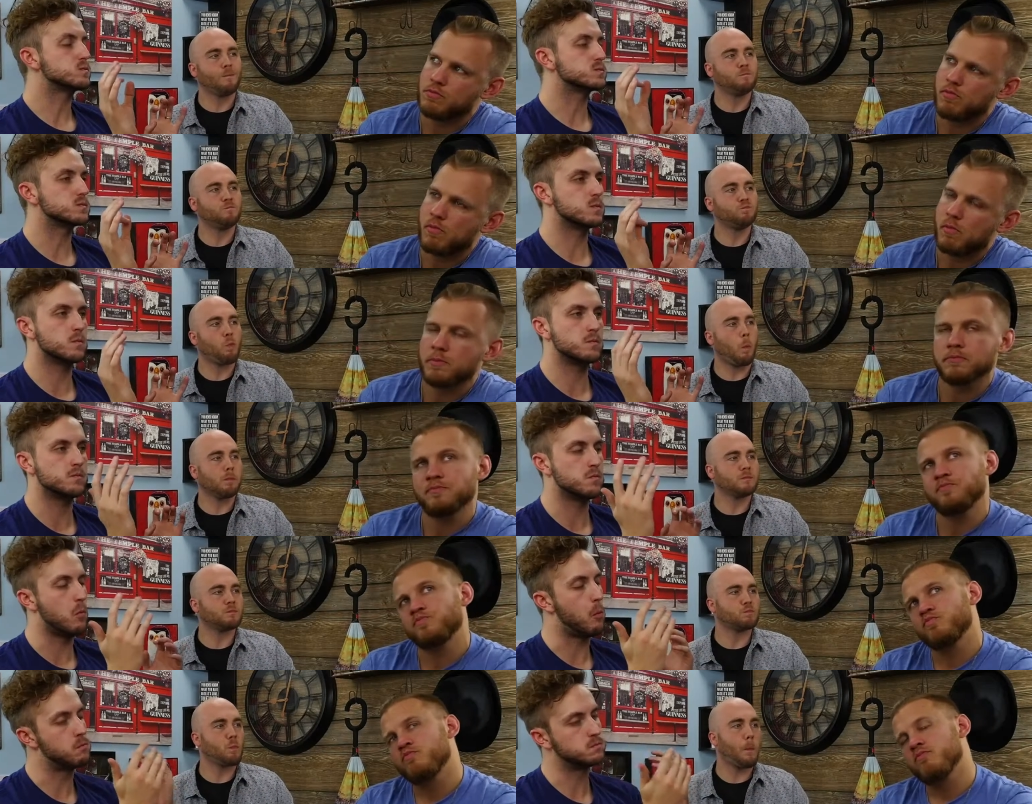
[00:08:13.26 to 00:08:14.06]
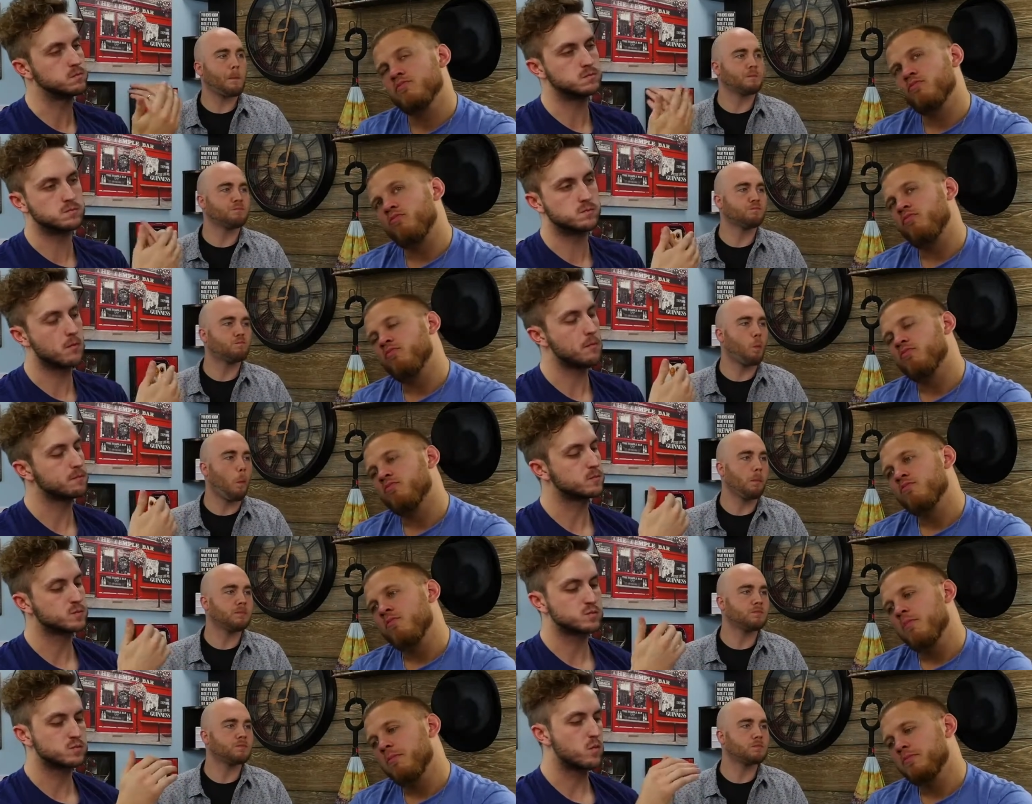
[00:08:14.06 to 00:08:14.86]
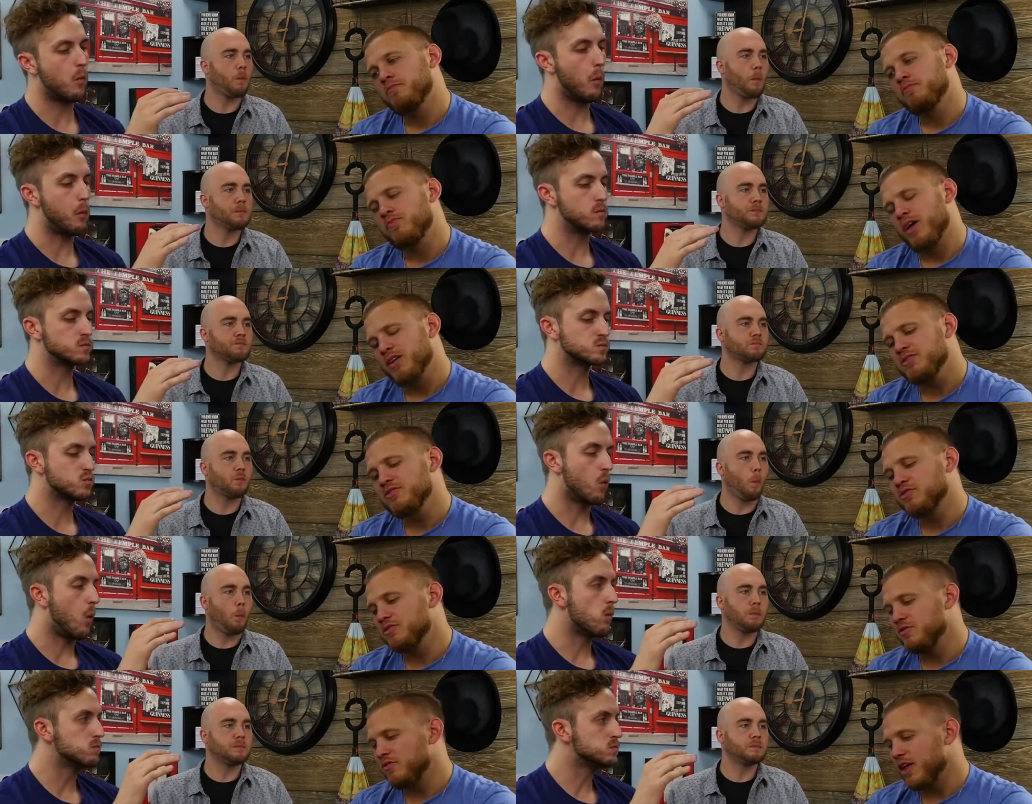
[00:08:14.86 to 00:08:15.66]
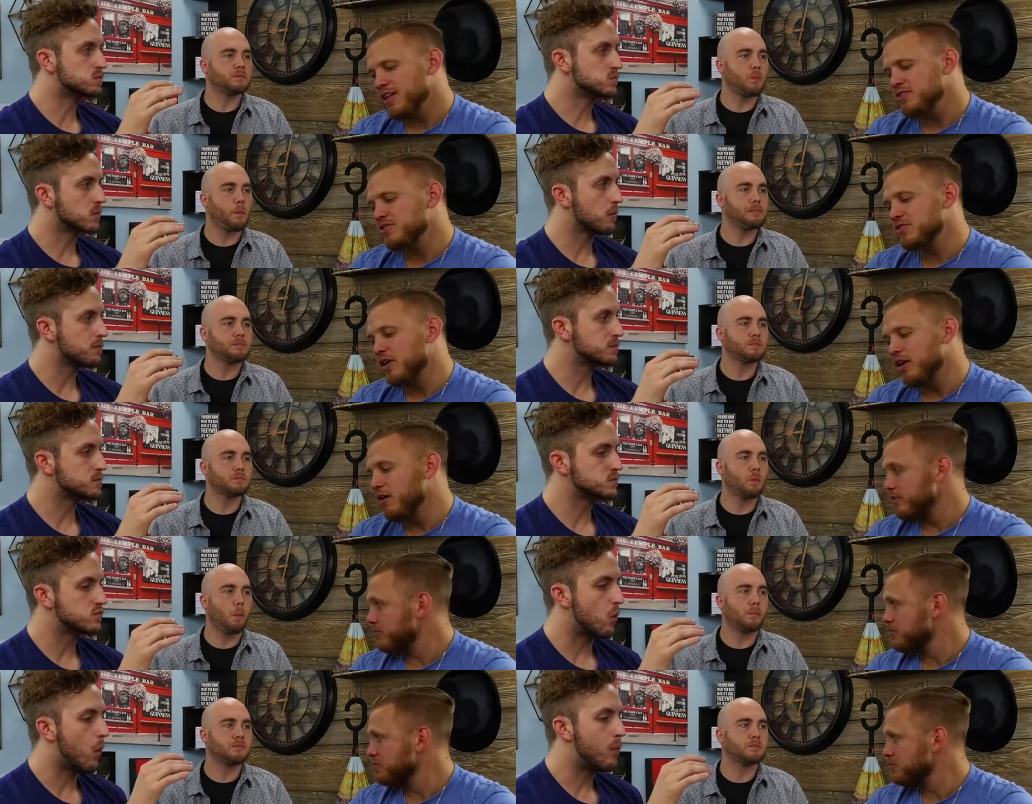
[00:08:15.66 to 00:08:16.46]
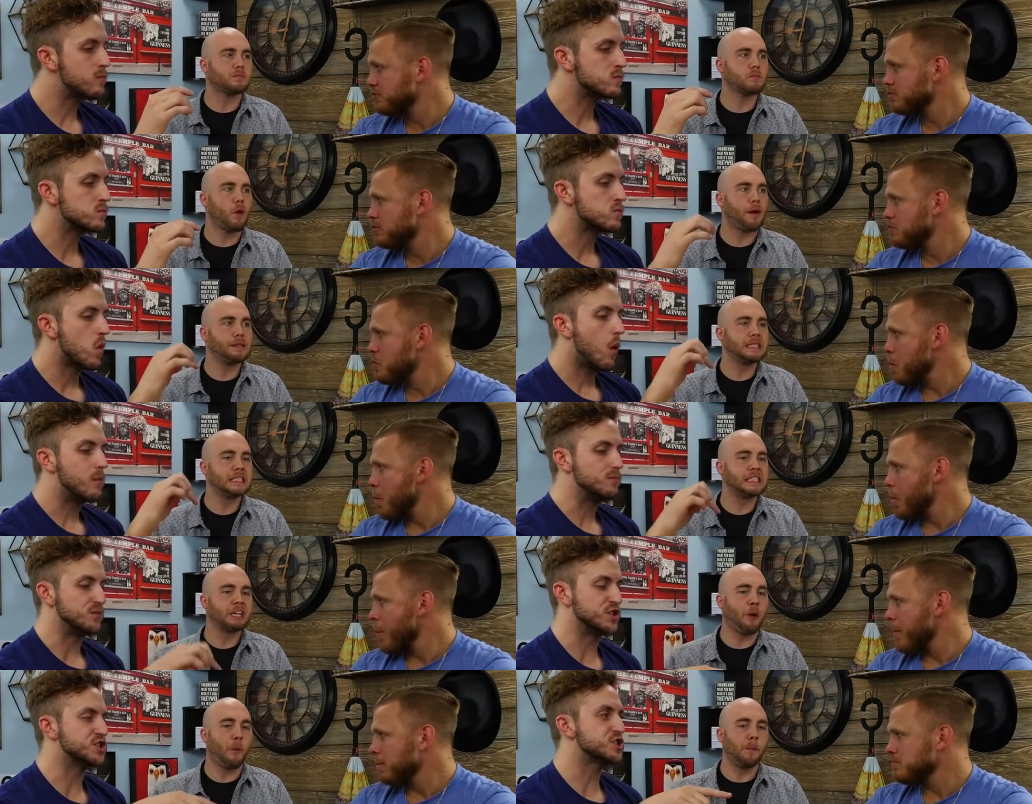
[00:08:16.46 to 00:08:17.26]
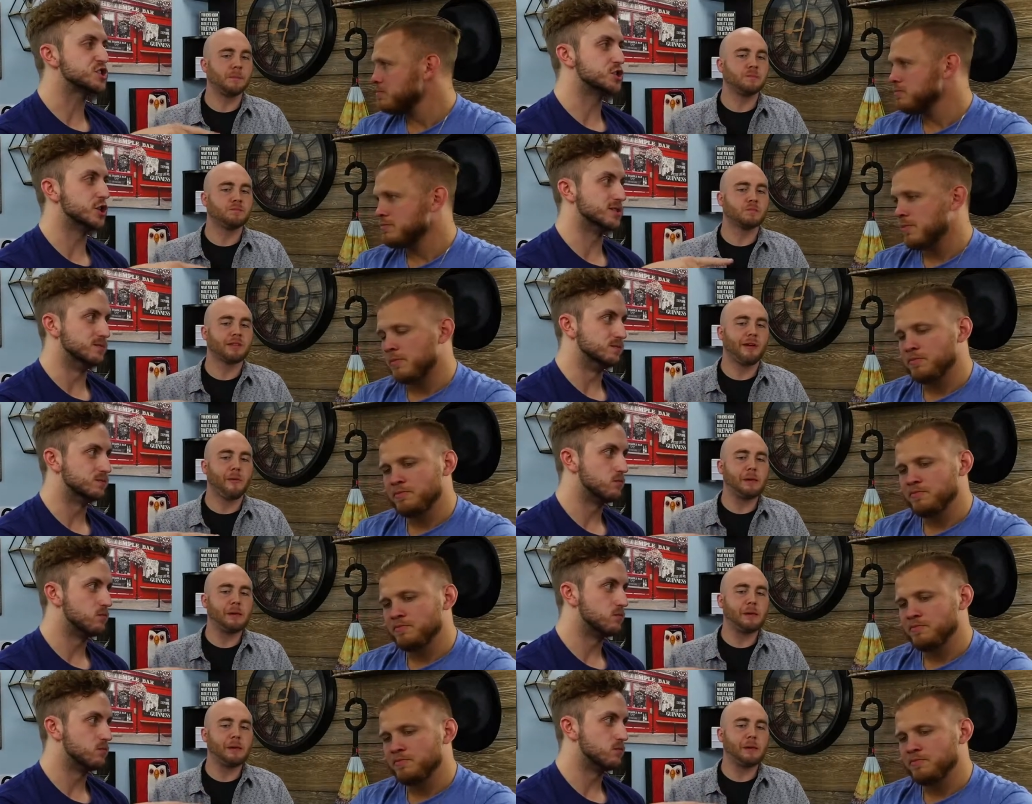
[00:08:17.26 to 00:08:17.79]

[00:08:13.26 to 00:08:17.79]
Speaker 1: Mm. That's that's tough. This is good.